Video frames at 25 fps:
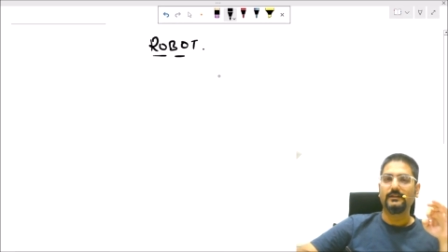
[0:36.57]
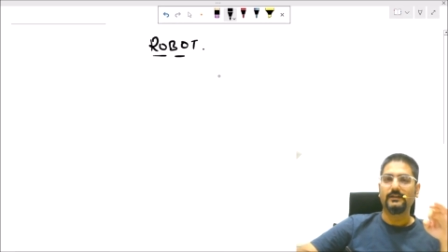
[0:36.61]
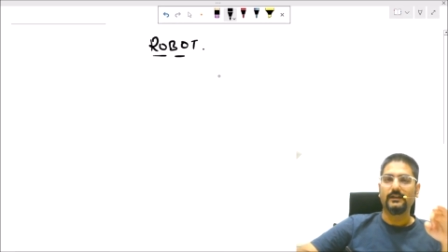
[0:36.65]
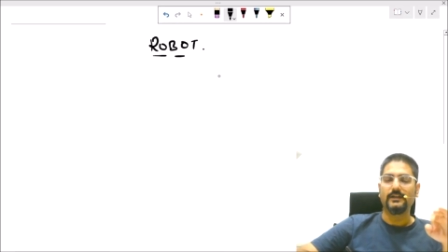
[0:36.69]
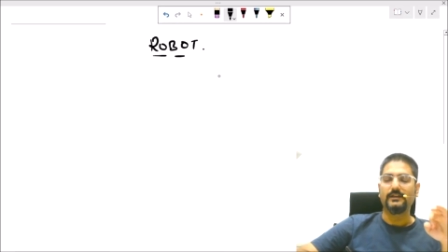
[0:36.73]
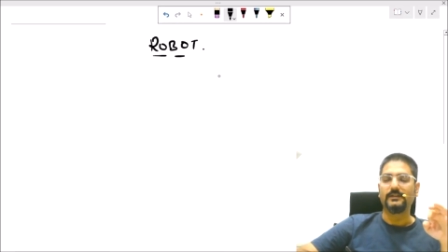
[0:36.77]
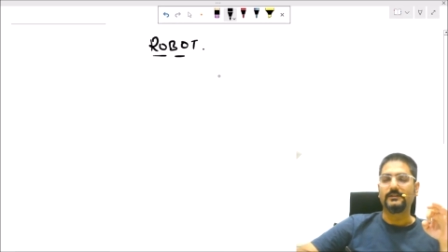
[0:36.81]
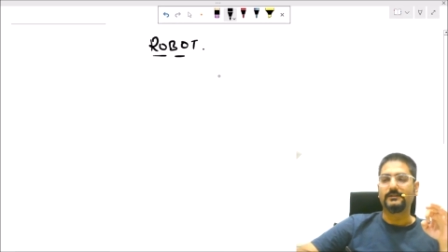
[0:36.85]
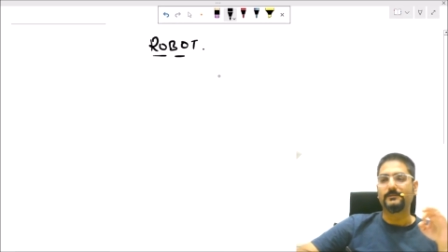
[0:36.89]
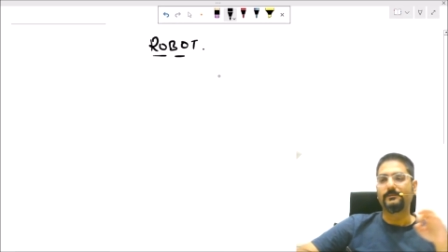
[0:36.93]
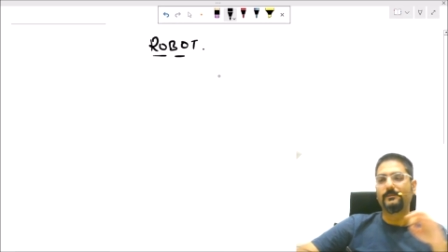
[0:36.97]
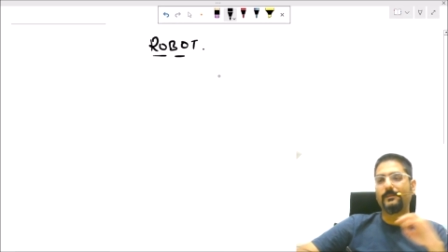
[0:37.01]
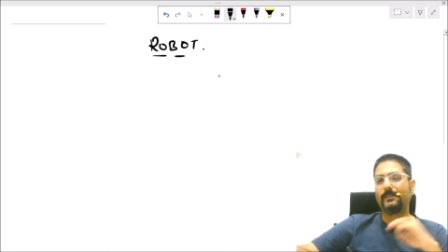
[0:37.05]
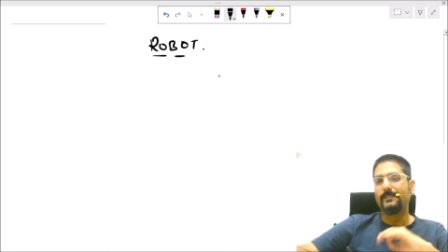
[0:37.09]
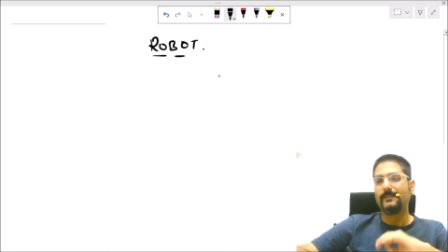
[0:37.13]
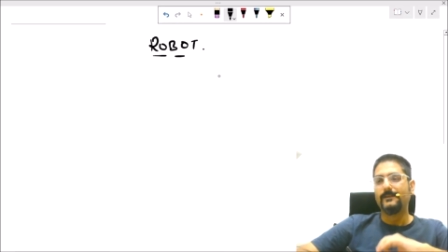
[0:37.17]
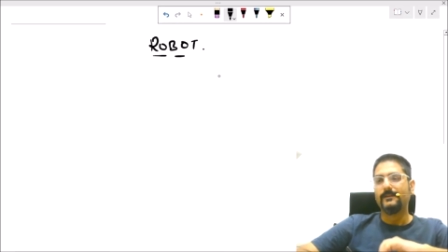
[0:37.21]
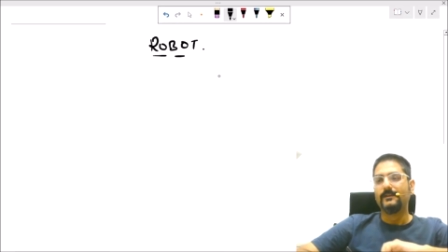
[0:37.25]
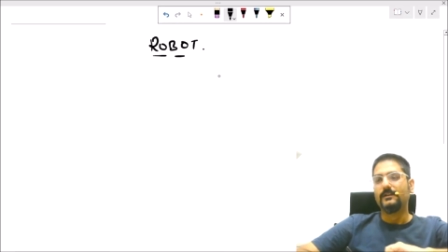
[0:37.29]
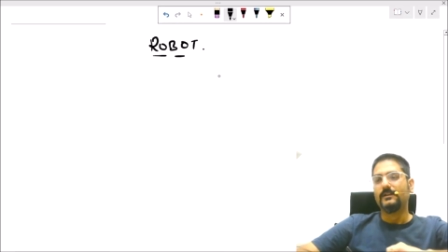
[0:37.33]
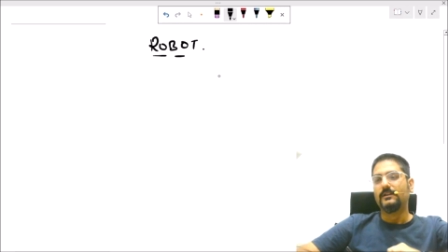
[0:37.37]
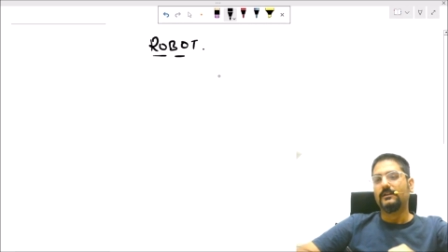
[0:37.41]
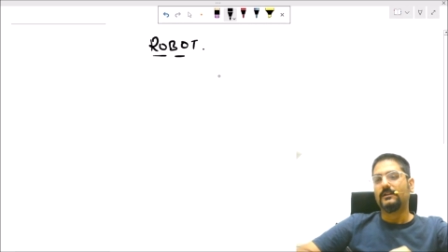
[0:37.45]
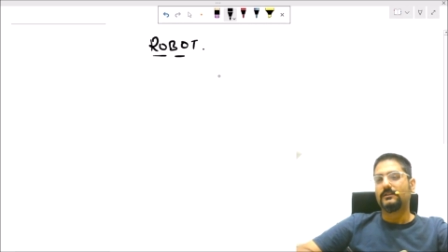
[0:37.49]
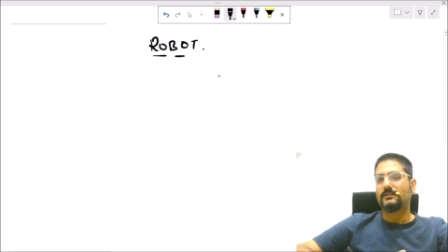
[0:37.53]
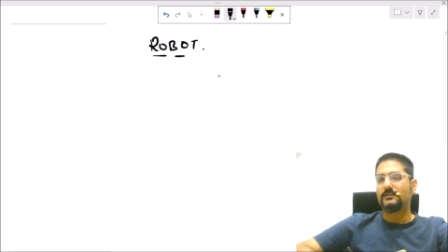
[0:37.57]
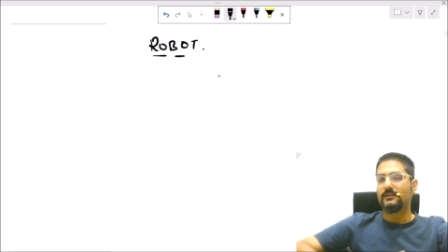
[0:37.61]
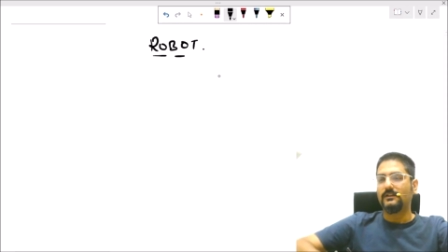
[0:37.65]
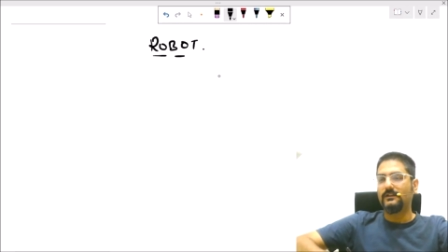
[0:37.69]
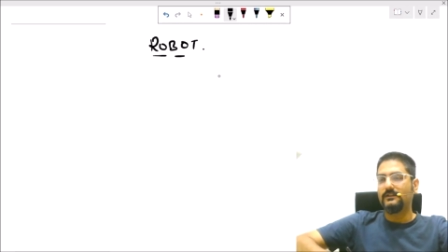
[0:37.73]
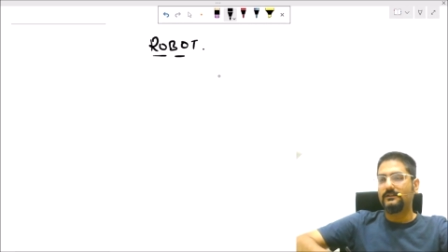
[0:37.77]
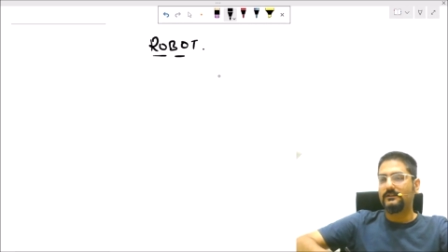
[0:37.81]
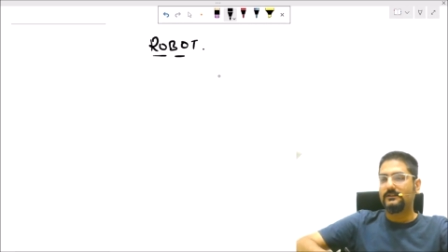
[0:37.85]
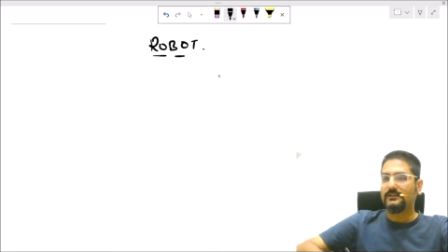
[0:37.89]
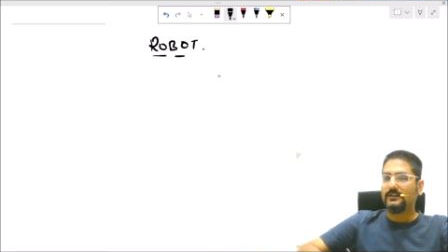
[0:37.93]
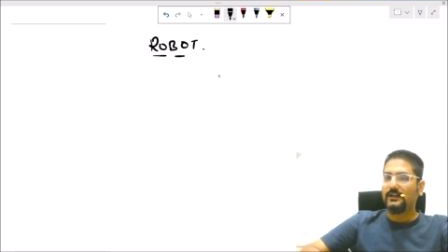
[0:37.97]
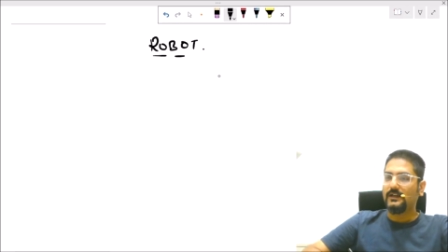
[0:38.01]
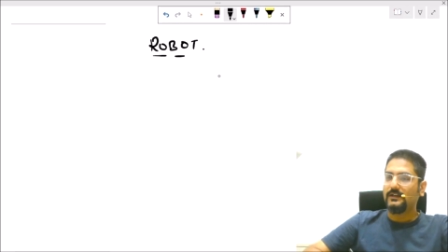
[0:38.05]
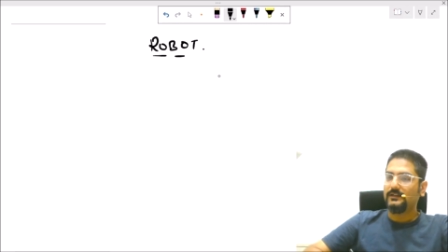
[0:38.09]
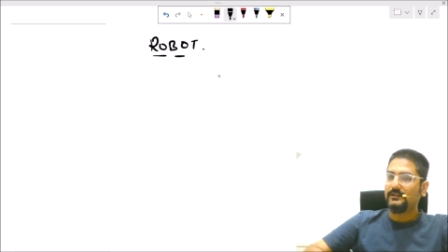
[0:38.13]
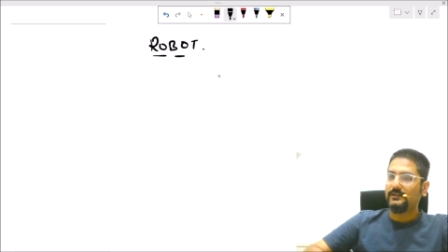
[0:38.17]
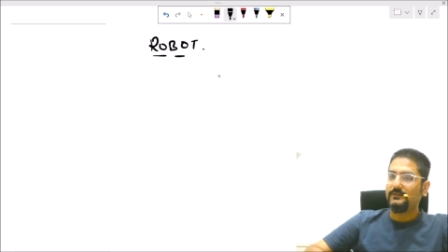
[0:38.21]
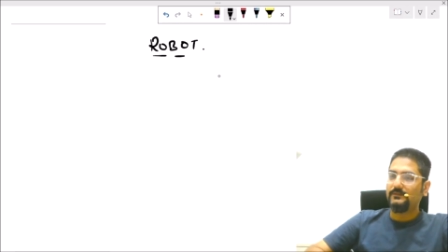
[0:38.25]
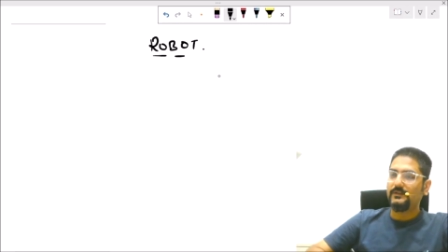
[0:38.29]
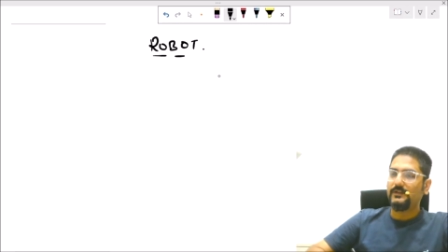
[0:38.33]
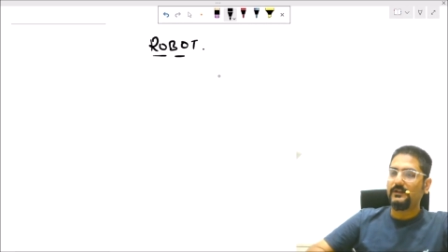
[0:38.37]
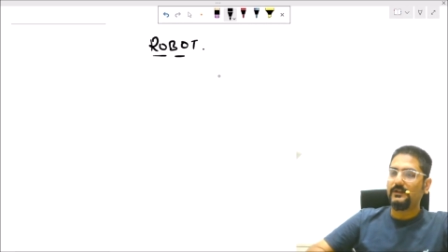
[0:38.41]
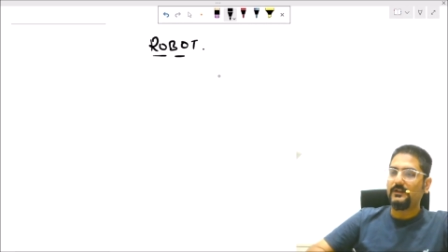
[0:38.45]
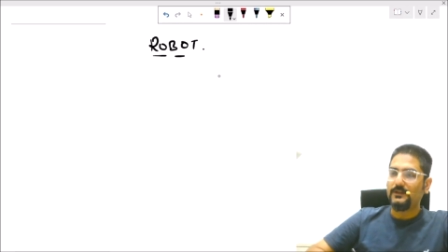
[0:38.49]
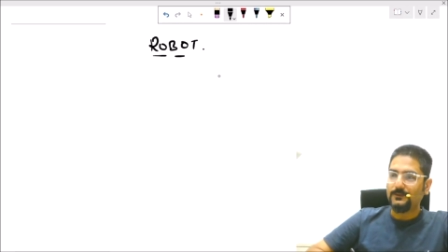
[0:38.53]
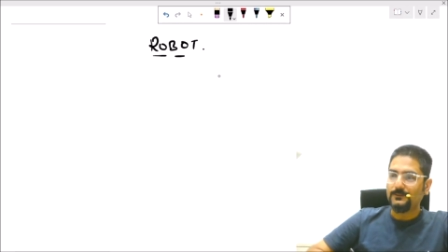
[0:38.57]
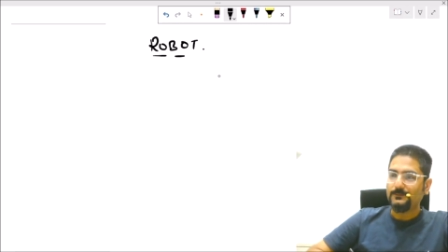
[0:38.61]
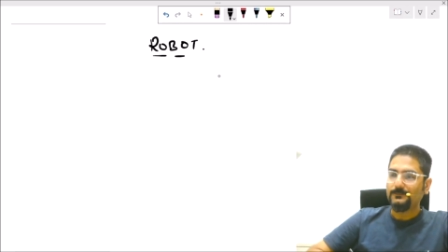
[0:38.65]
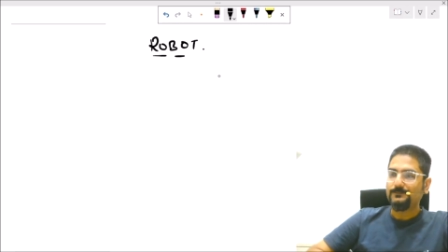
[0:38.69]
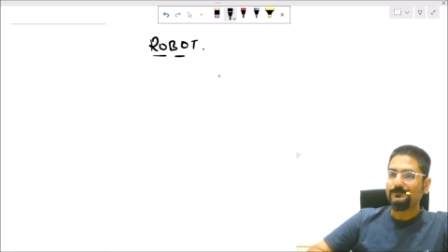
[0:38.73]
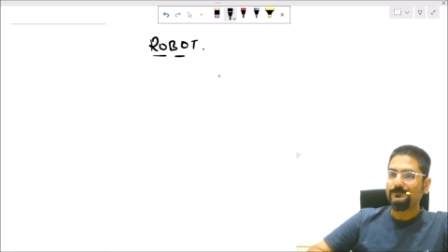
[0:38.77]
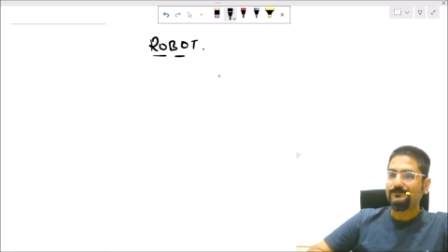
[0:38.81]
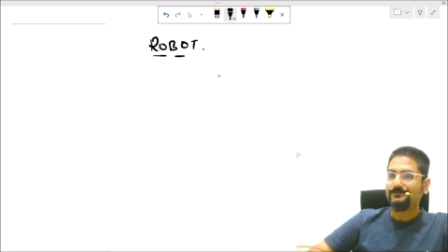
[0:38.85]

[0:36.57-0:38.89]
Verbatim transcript: right? So let's start the video.